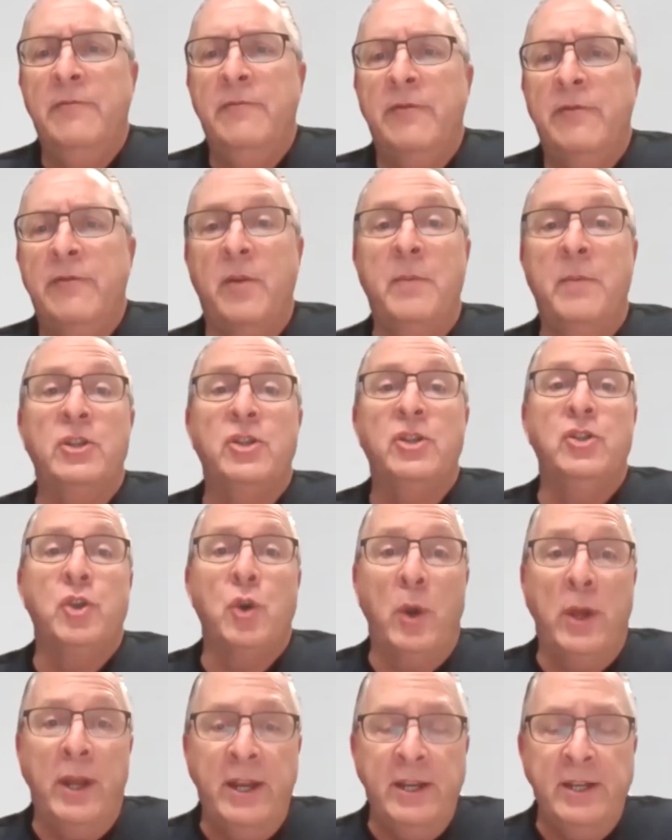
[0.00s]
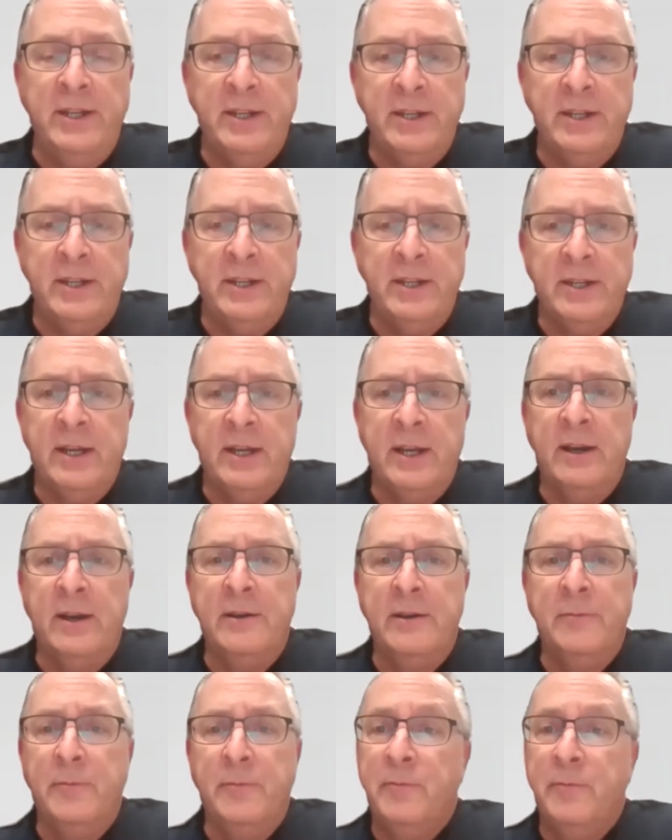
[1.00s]
very much enjoyed it,
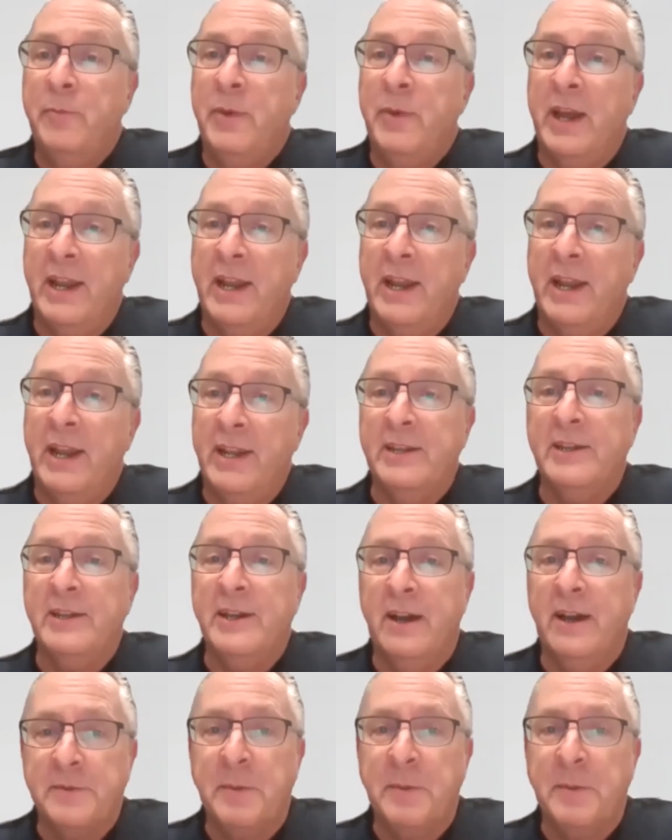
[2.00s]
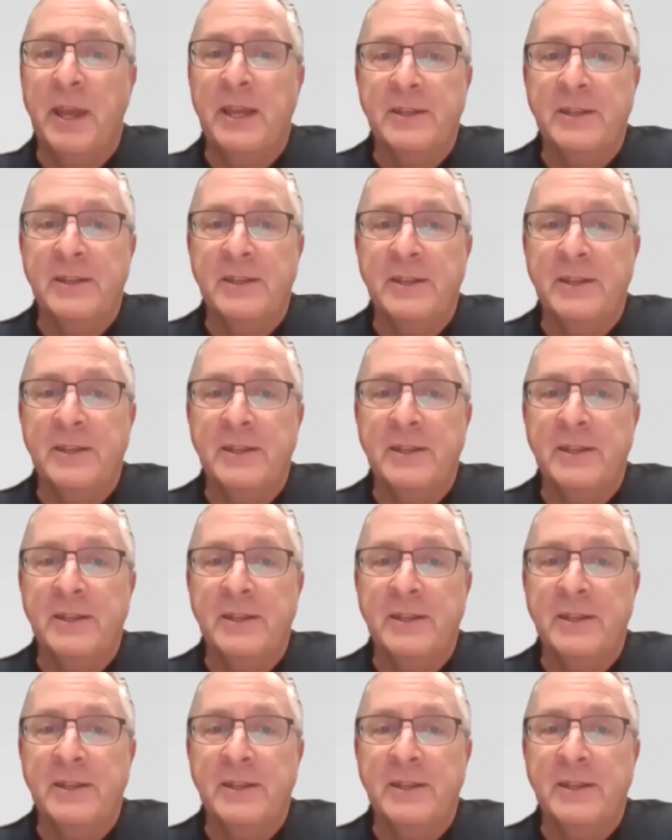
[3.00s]
but it's a tough space.